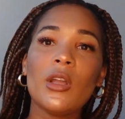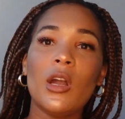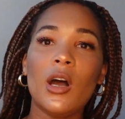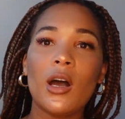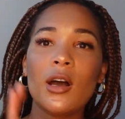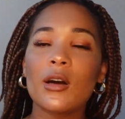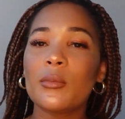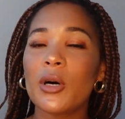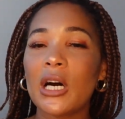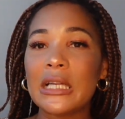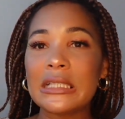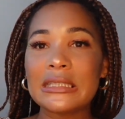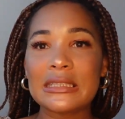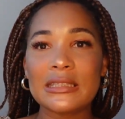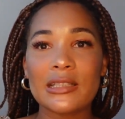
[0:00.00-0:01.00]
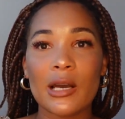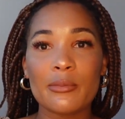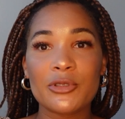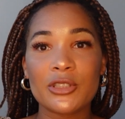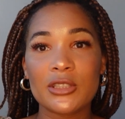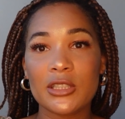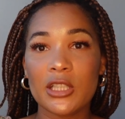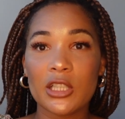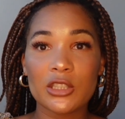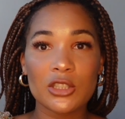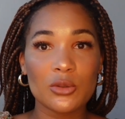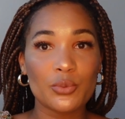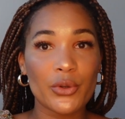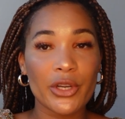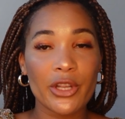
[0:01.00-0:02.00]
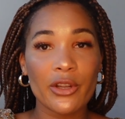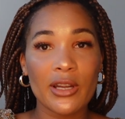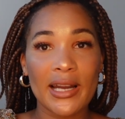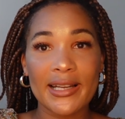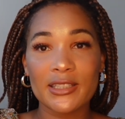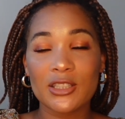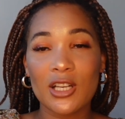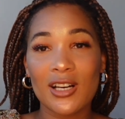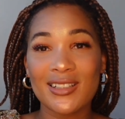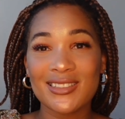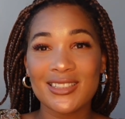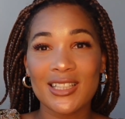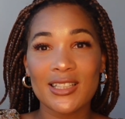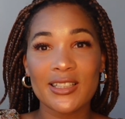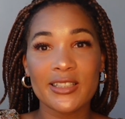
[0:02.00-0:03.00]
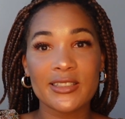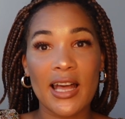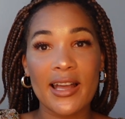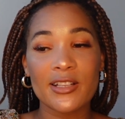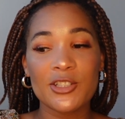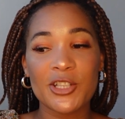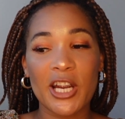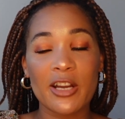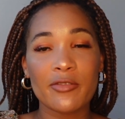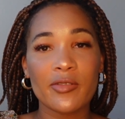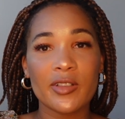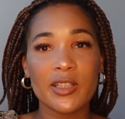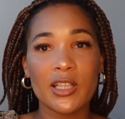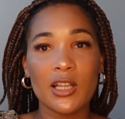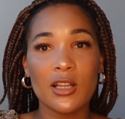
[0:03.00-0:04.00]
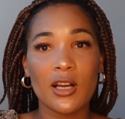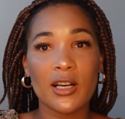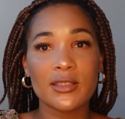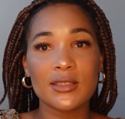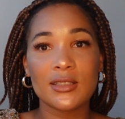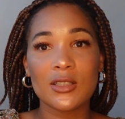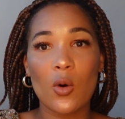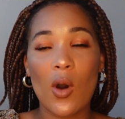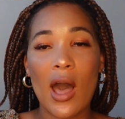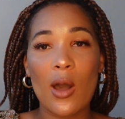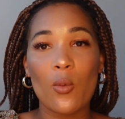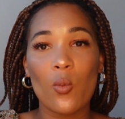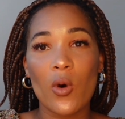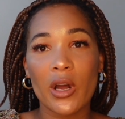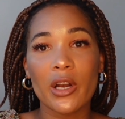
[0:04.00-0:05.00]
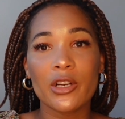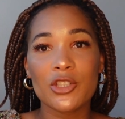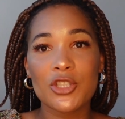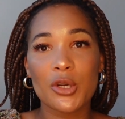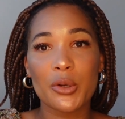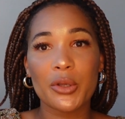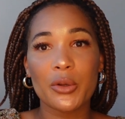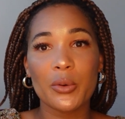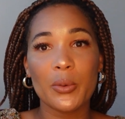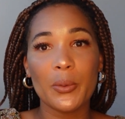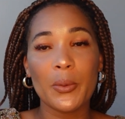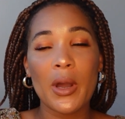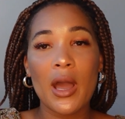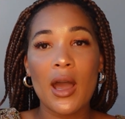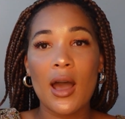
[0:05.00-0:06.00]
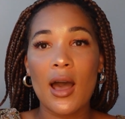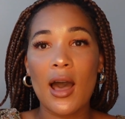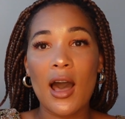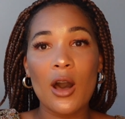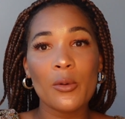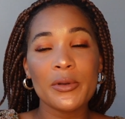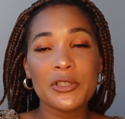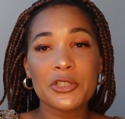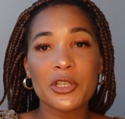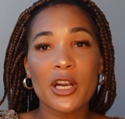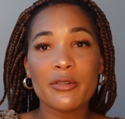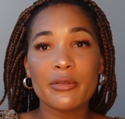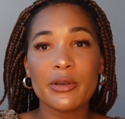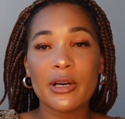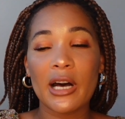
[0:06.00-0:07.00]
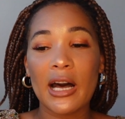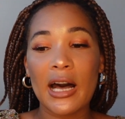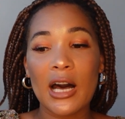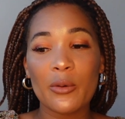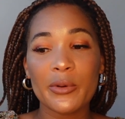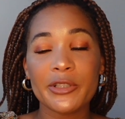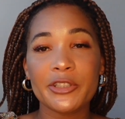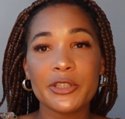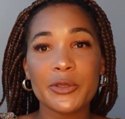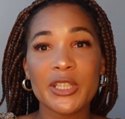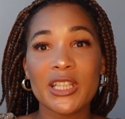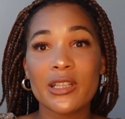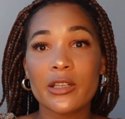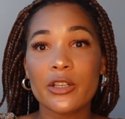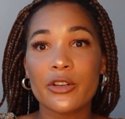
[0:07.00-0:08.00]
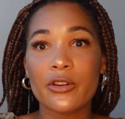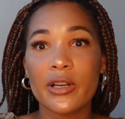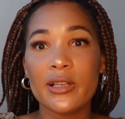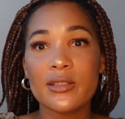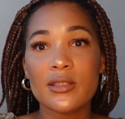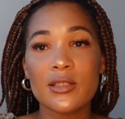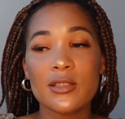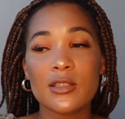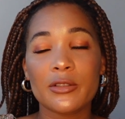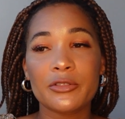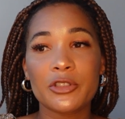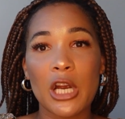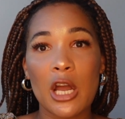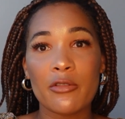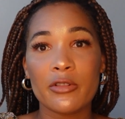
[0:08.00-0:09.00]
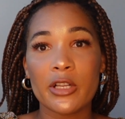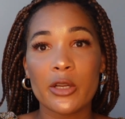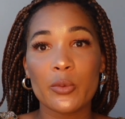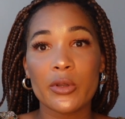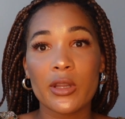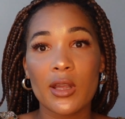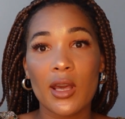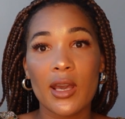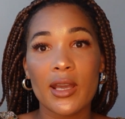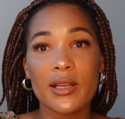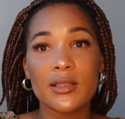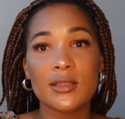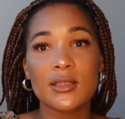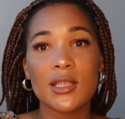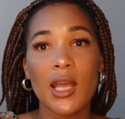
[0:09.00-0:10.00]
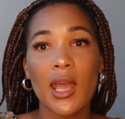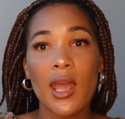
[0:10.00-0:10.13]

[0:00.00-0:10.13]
Honestly, I'm just here to bring you guys content because I travel a lot, so I want to show you how we travel, how we do it, the craziness of traveling with kids,